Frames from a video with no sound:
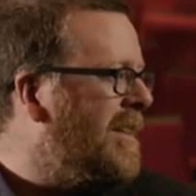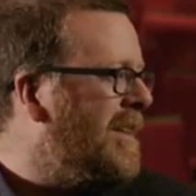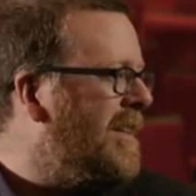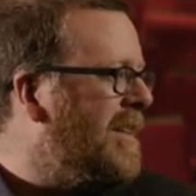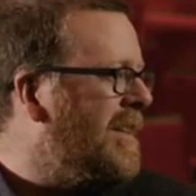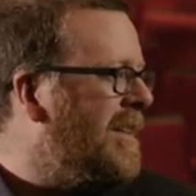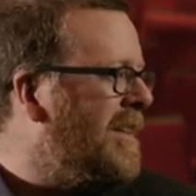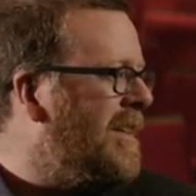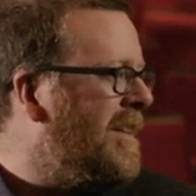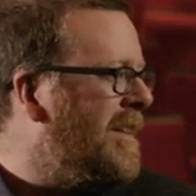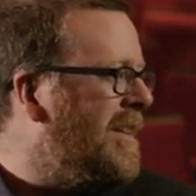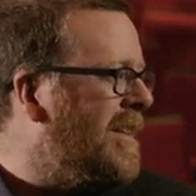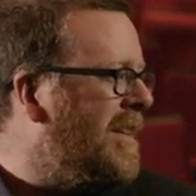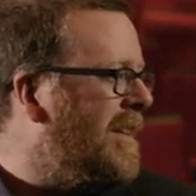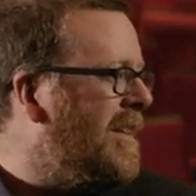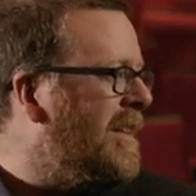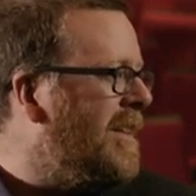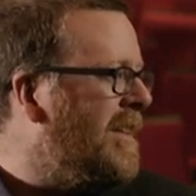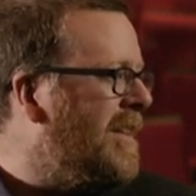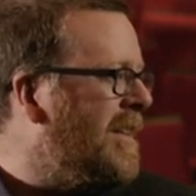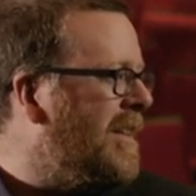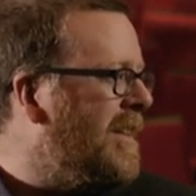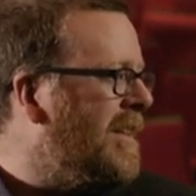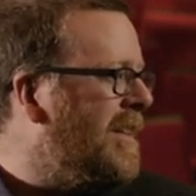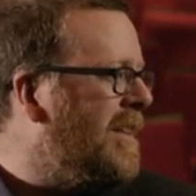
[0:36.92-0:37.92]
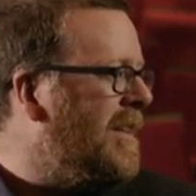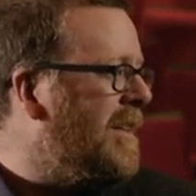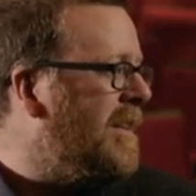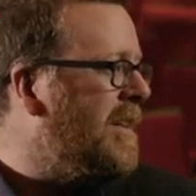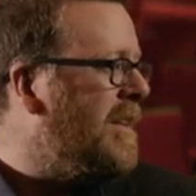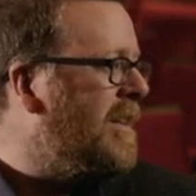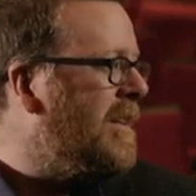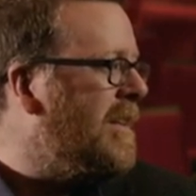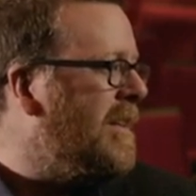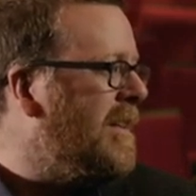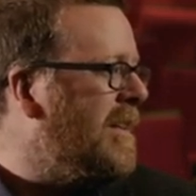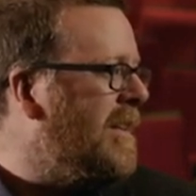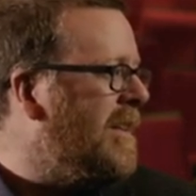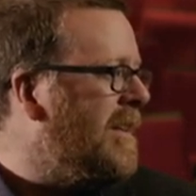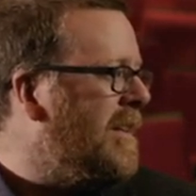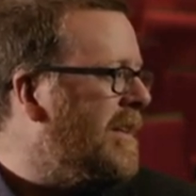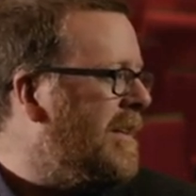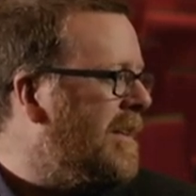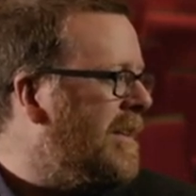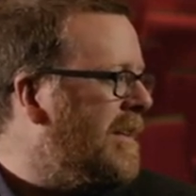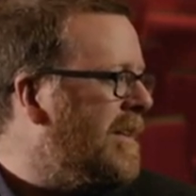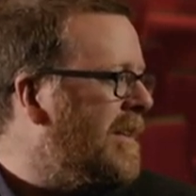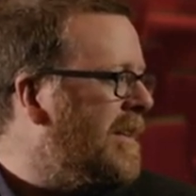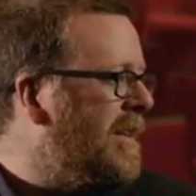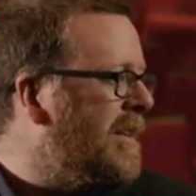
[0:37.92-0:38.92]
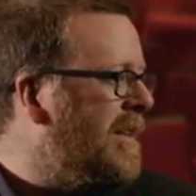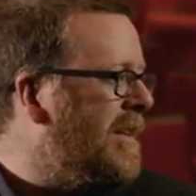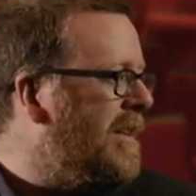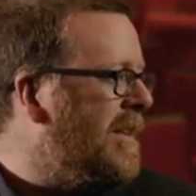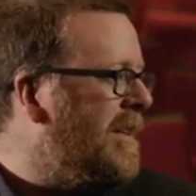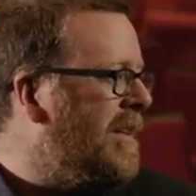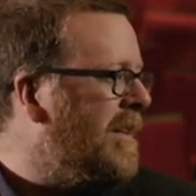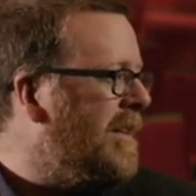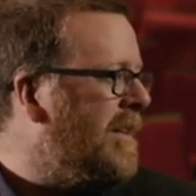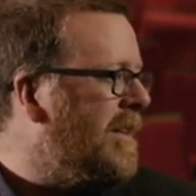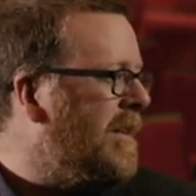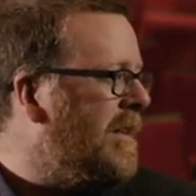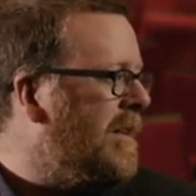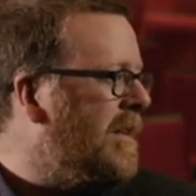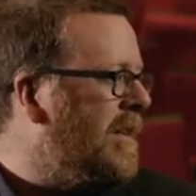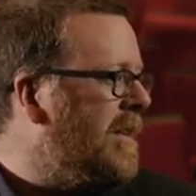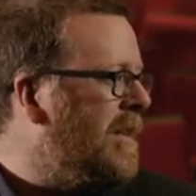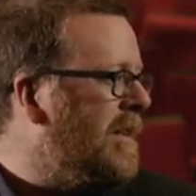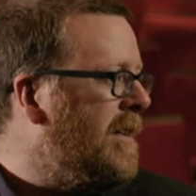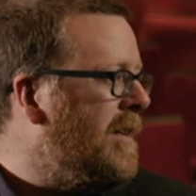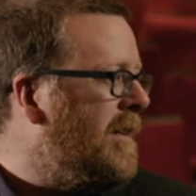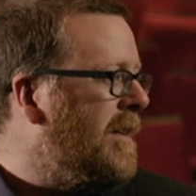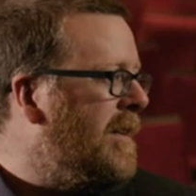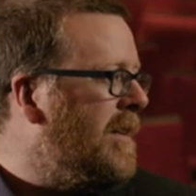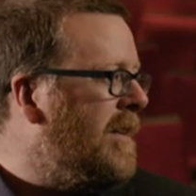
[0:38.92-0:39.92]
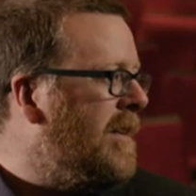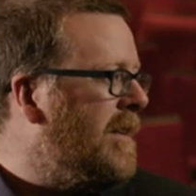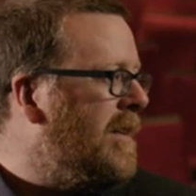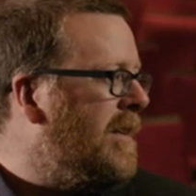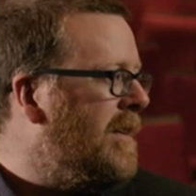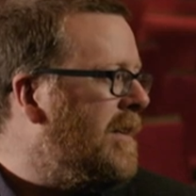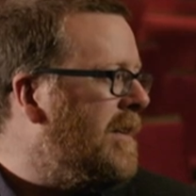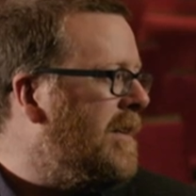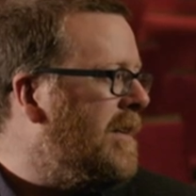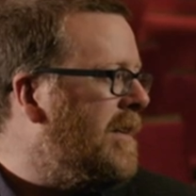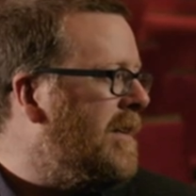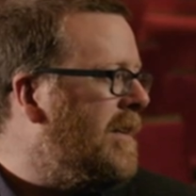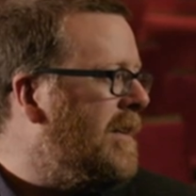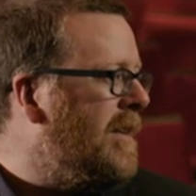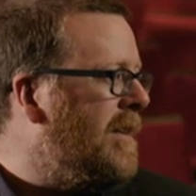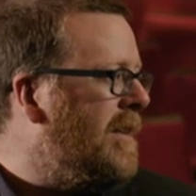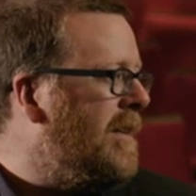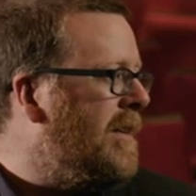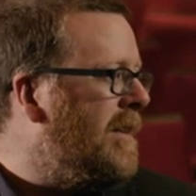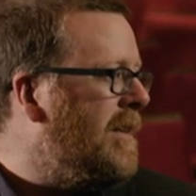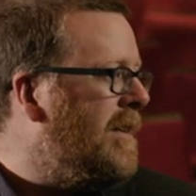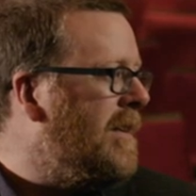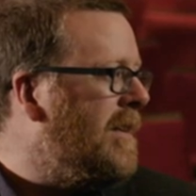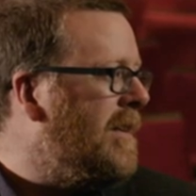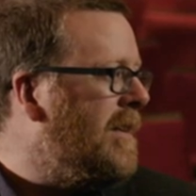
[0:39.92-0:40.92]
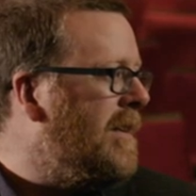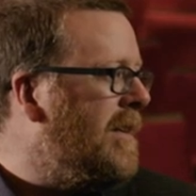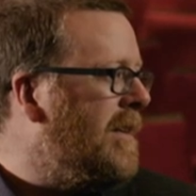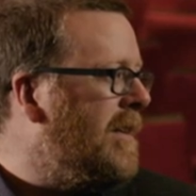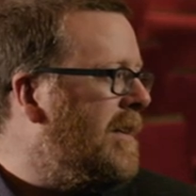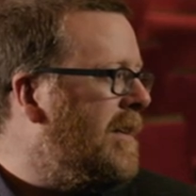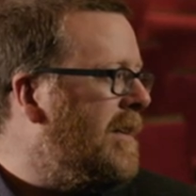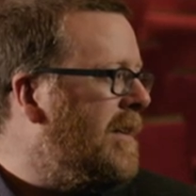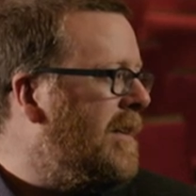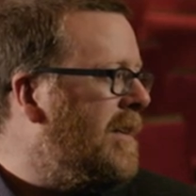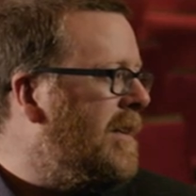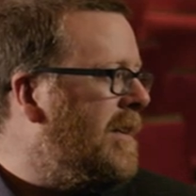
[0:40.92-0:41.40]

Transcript: No words are spoken by the person on screen.